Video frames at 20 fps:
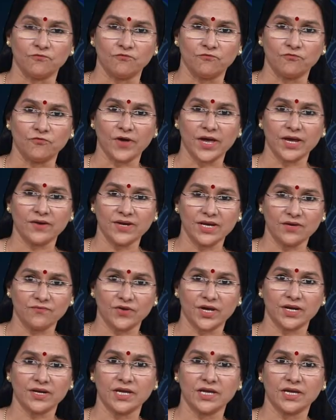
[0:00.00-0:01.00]
very,
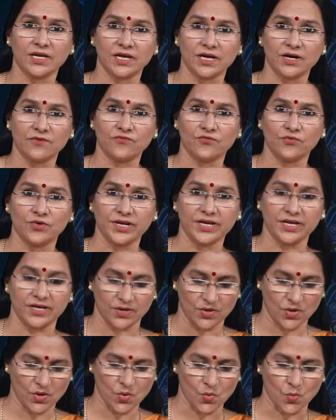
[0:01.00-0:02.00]
very
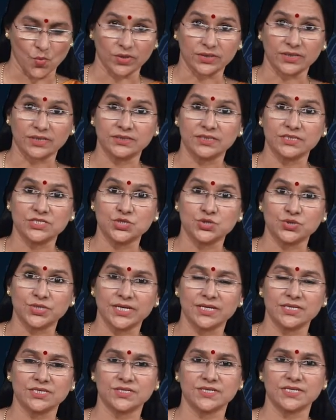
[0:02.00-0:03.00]
carefully. What are the
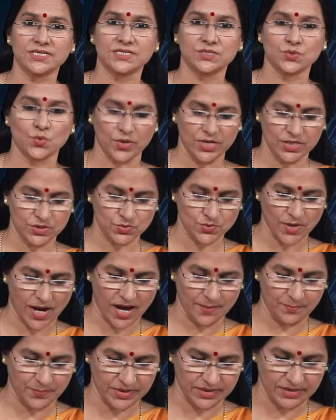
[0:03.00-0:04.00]
changes going to
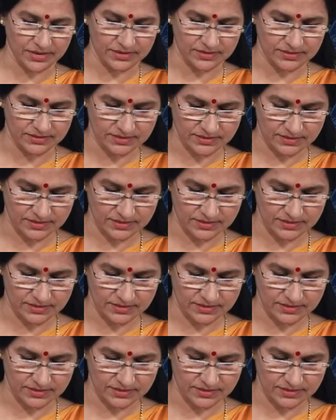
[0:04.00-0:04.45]
happen?